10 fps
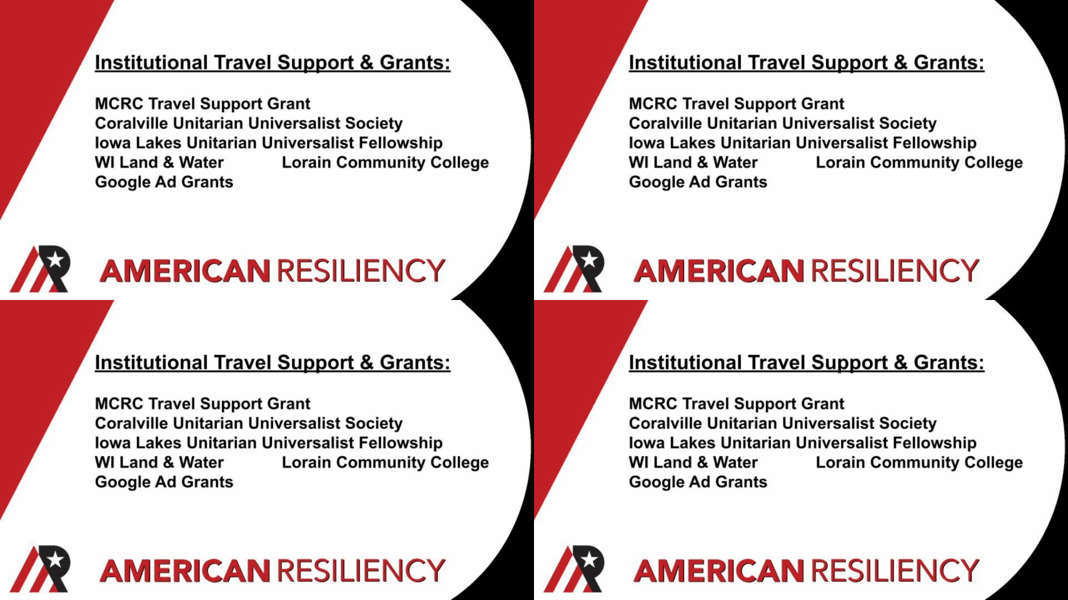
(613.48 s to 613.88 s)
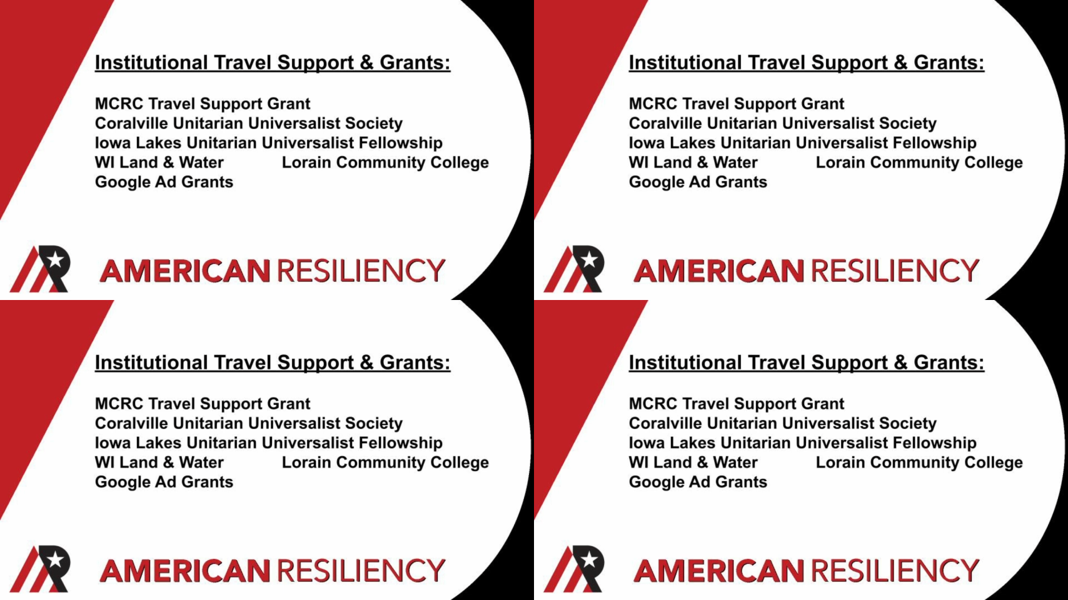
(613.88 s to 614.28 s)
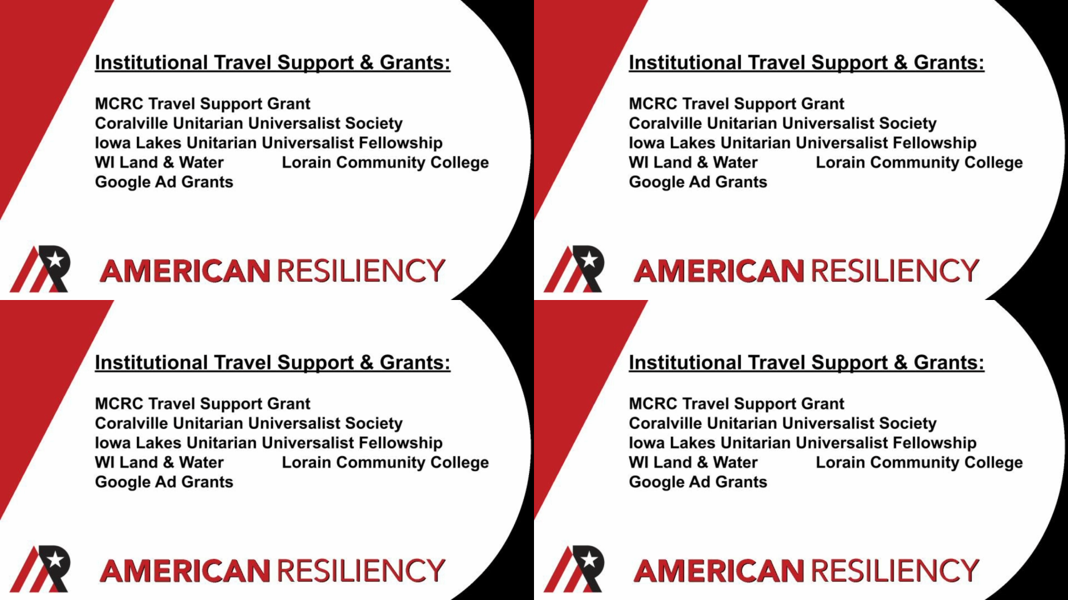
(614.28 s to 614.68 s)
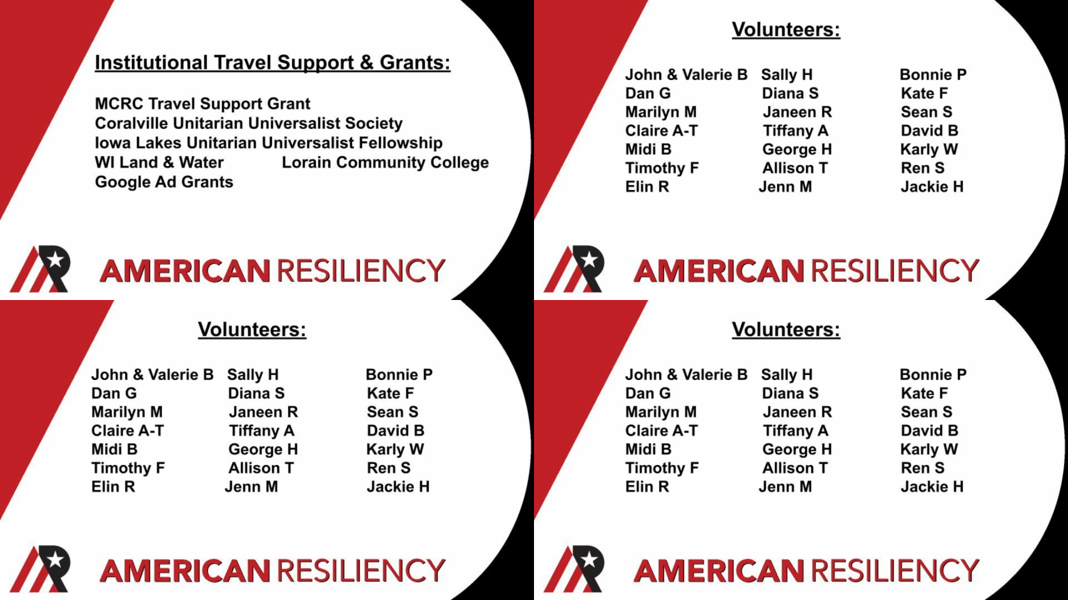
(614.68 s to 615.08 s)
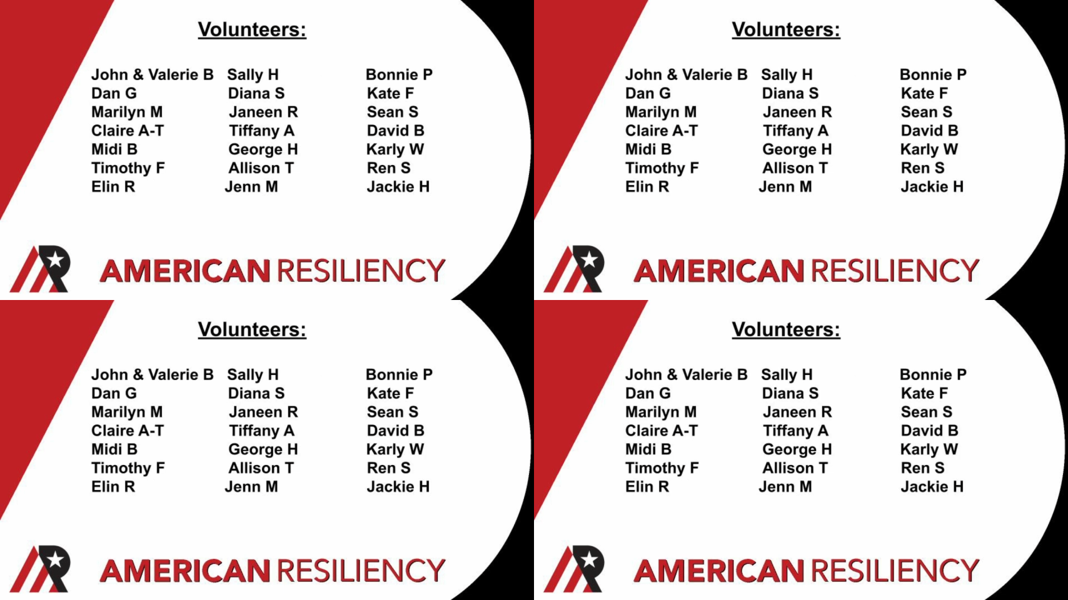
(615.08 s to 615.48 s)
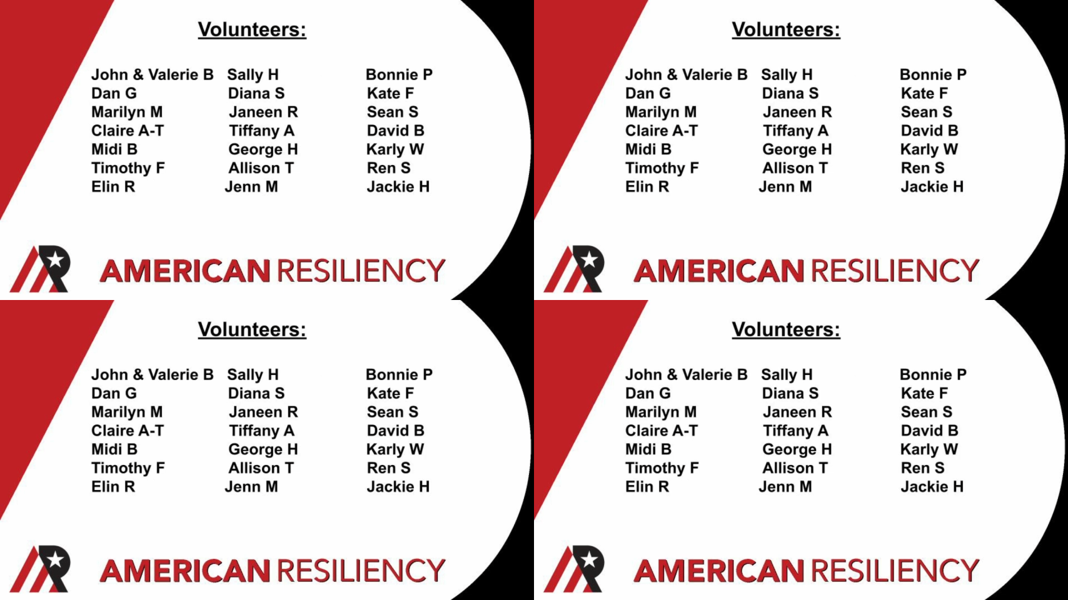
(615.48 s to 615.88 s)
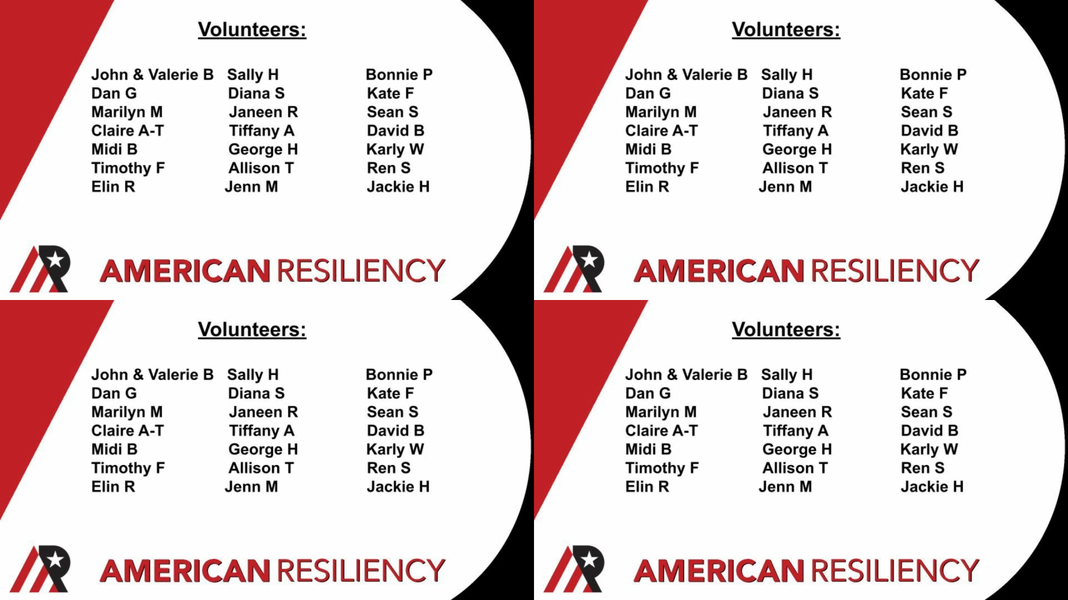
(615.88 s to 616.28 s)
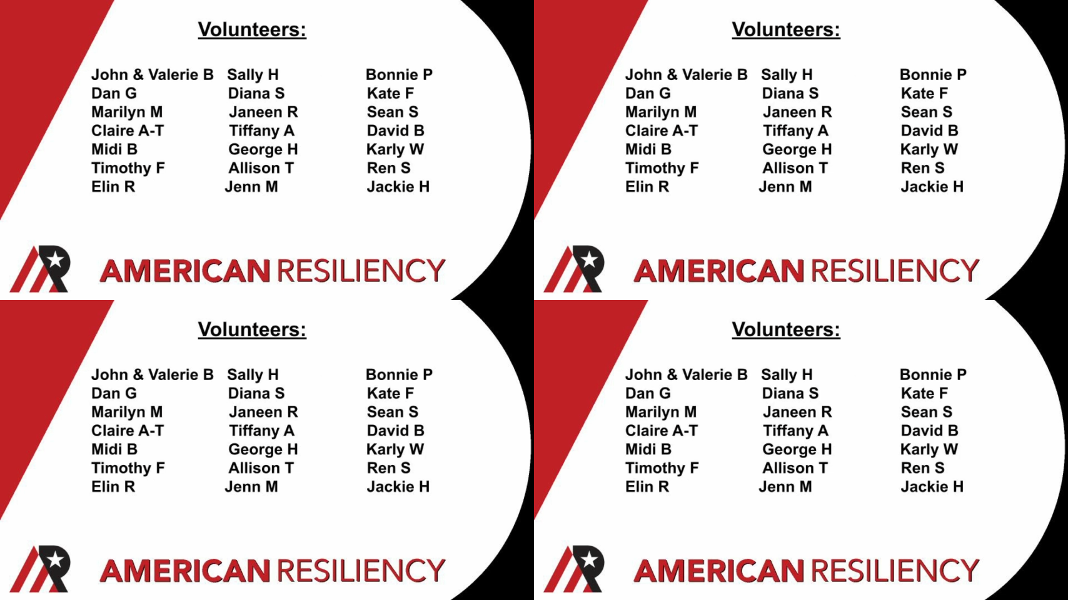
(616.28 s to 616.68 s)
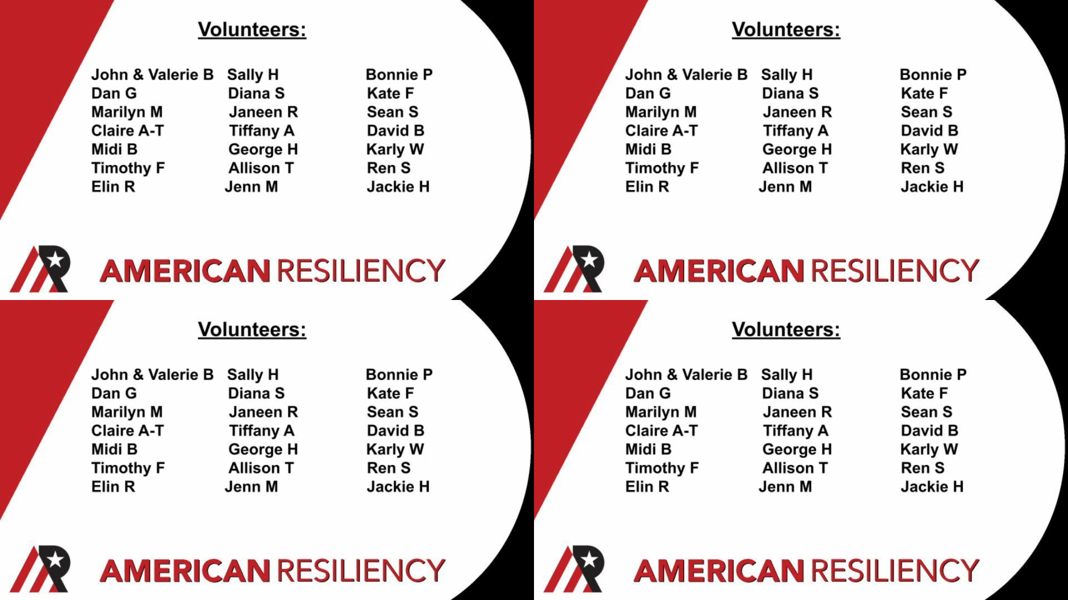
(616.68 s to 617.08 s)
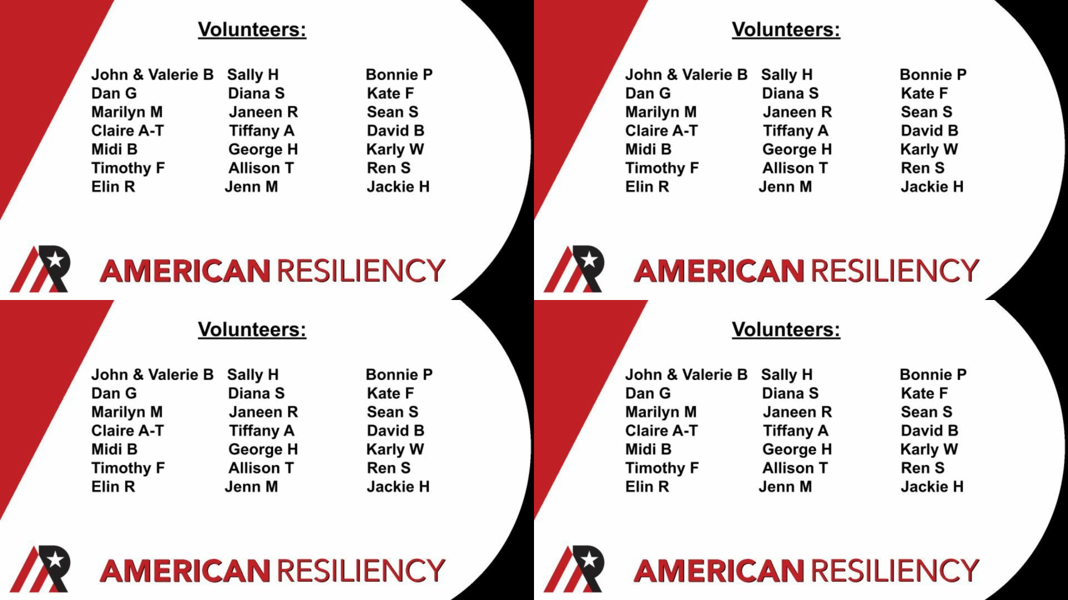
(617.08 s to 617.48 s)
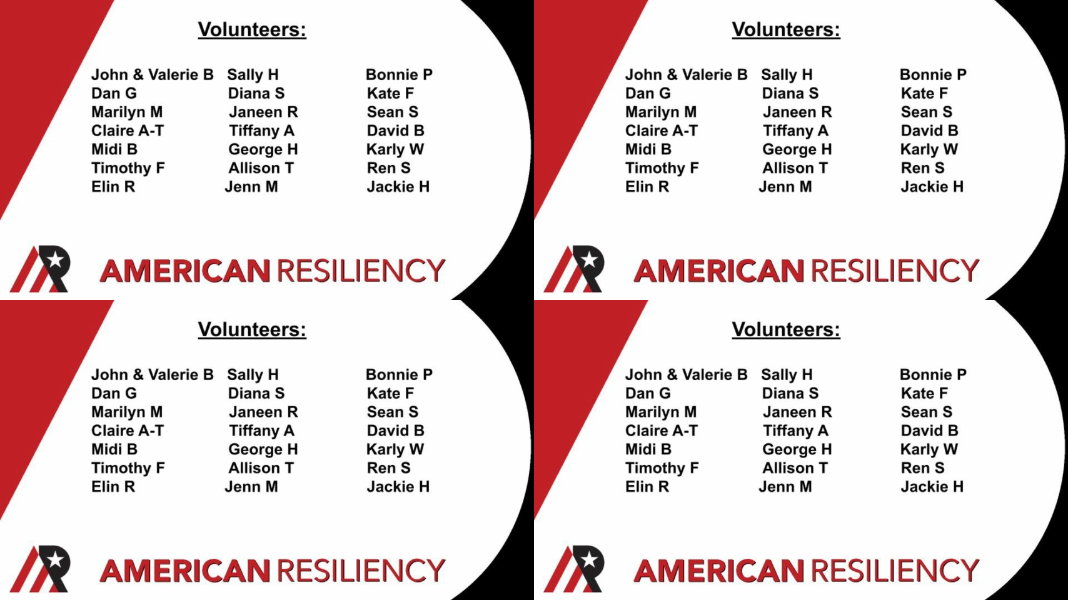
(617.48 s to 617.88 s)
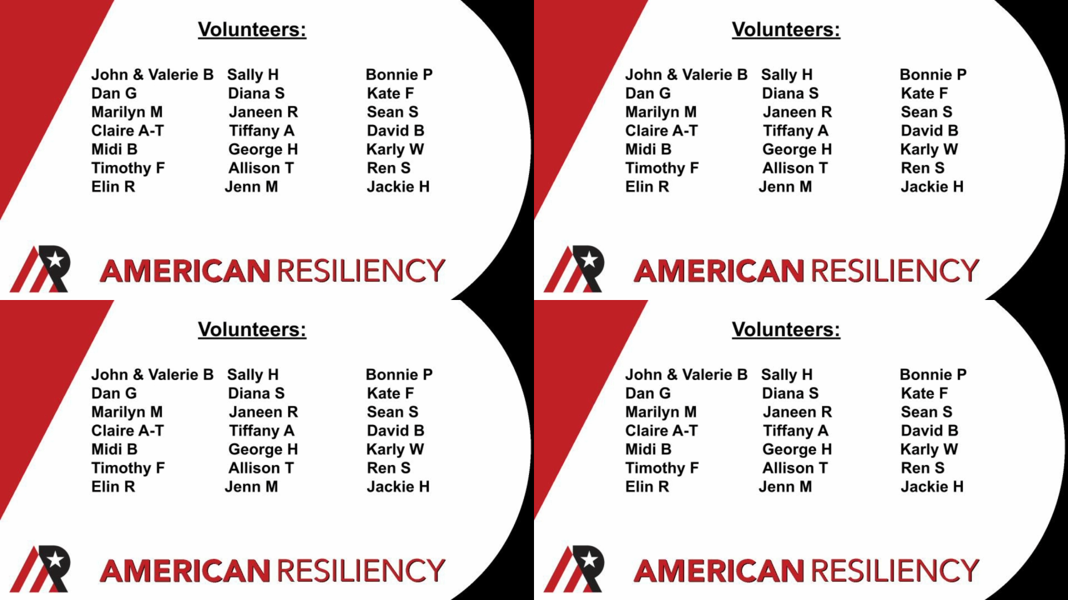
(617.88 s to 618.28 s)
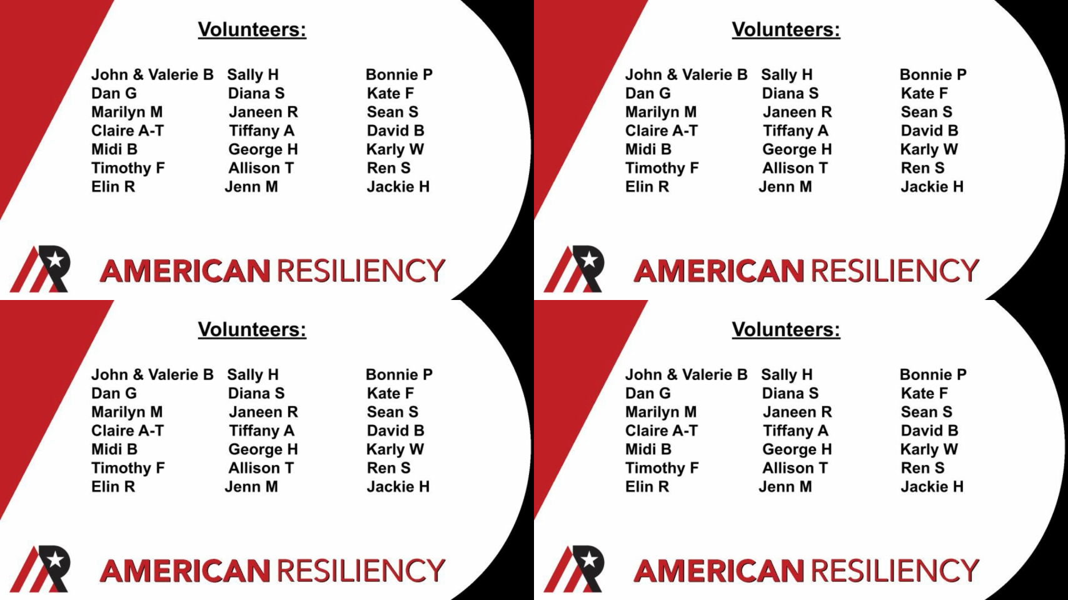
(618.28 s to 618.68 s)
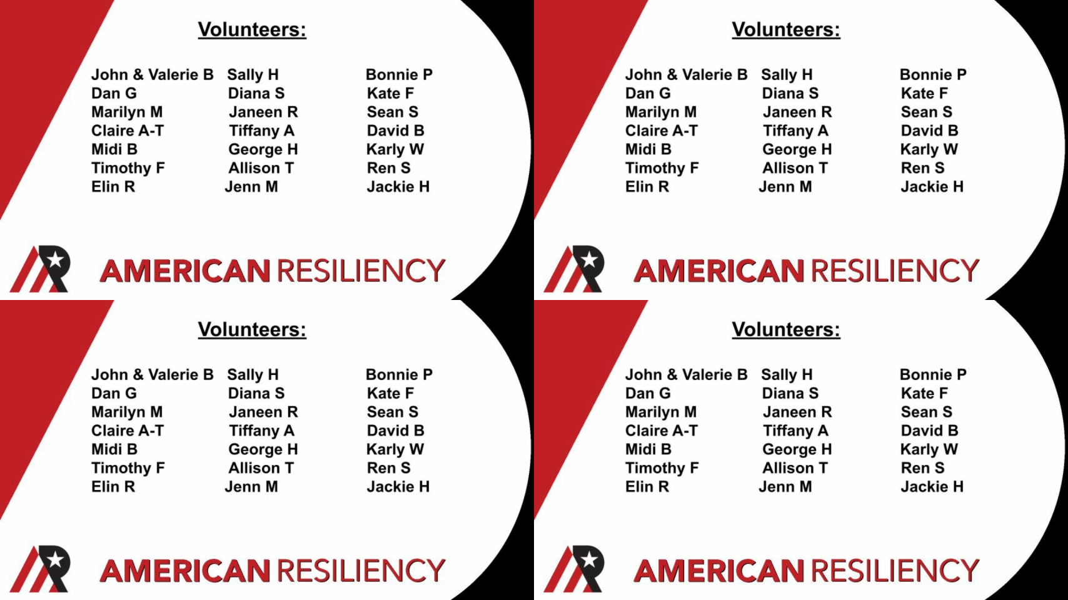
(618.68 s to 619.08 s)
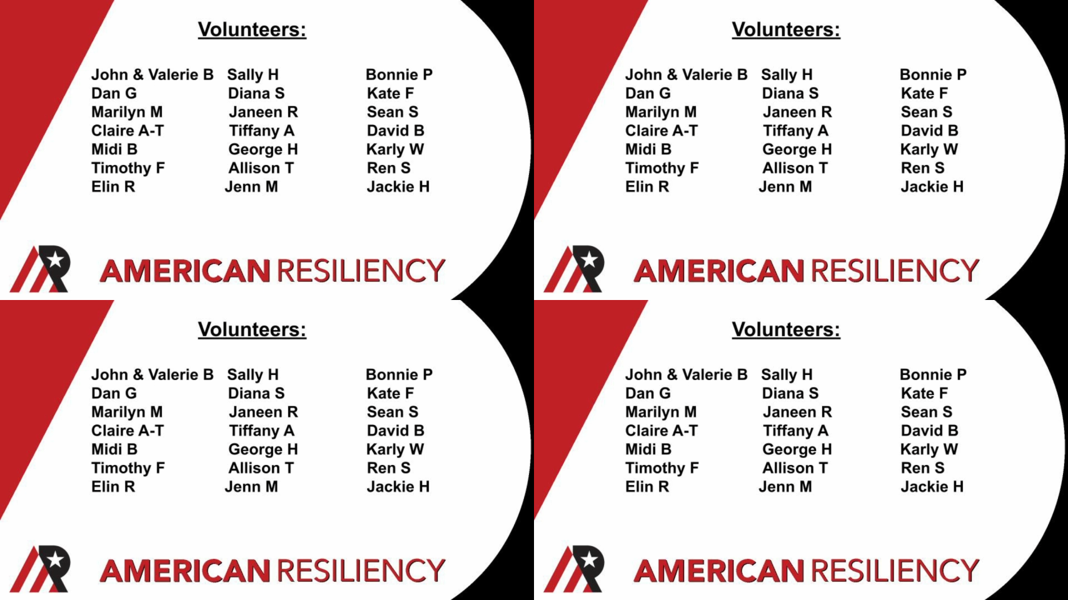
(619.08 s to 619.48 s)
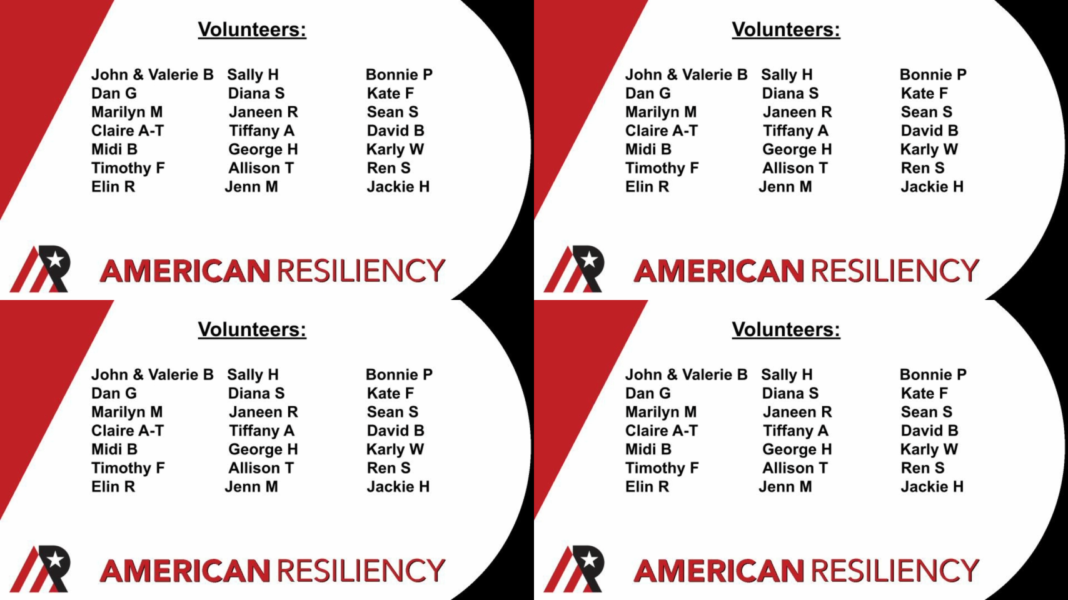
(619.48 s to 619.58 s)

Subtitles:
[unreadable: no face in view]